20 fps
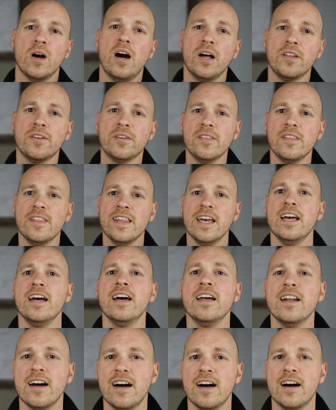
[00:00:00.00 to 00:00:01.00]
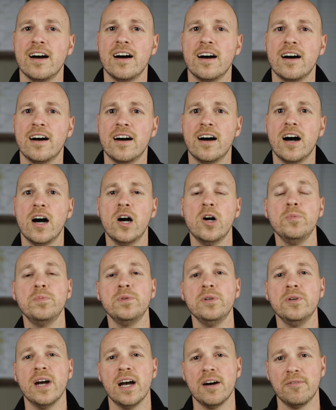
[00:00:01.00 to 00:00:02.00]
other than that,
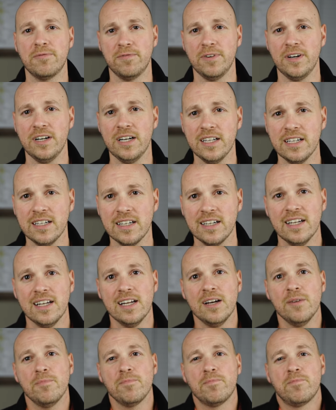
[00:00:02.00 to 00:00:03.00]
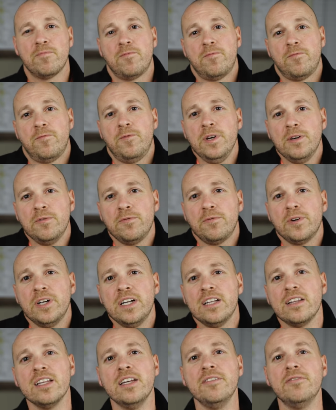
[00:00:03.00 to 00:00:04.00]
hope you have fun. Feel
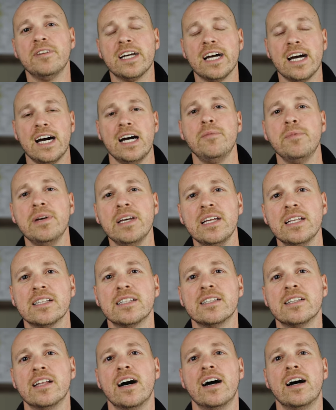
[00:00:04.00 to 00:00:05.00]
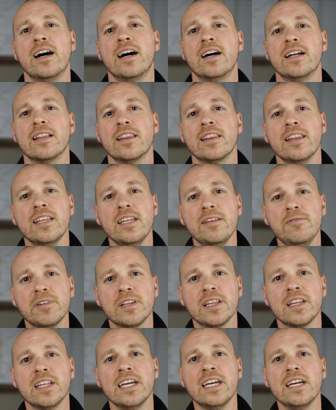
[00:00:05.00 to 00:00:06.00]
free to leave a comment and leave a
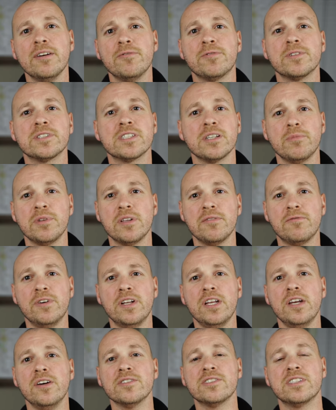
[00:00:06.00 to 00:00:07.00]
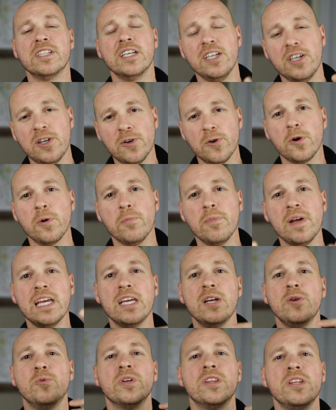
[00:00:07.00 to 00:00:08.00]
link for some of the videos that you're
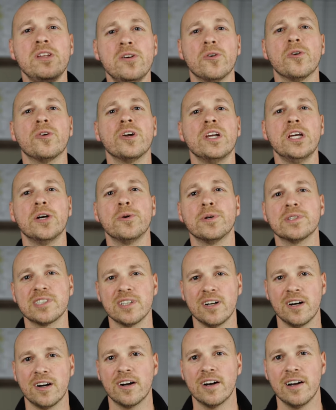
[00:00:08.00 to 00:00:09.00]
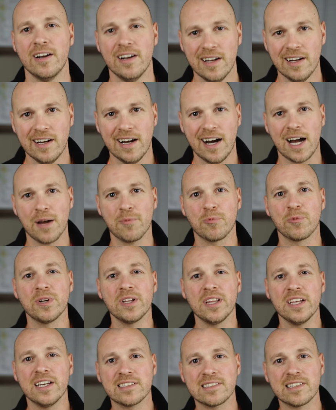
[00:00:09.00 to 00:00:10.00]
making with your EOS R. I'm
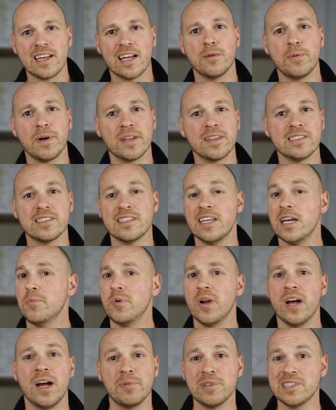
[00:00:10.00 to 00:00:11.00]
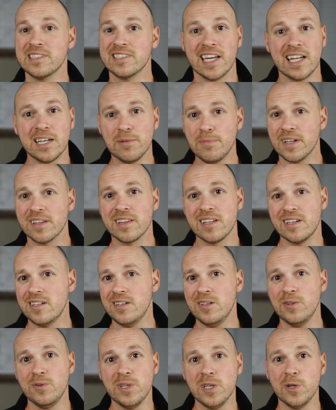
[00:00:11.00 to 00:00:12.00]
really excited about this camera. I'm excited about the
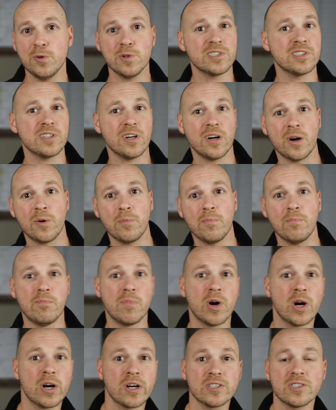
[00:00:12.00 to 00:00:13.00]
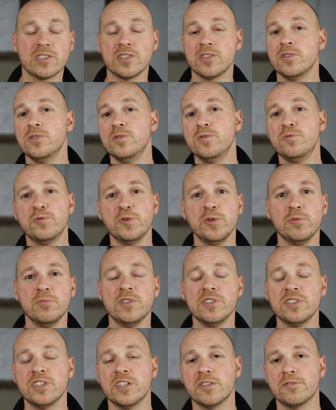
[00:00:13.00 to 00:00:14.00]
new EOS R Mark II
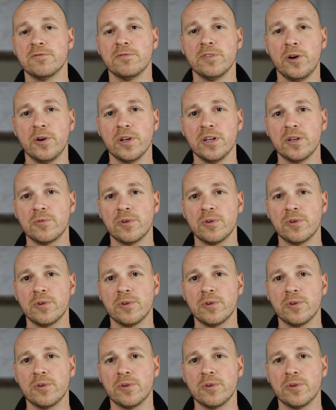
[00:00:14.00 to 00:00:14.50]
rumors that are floating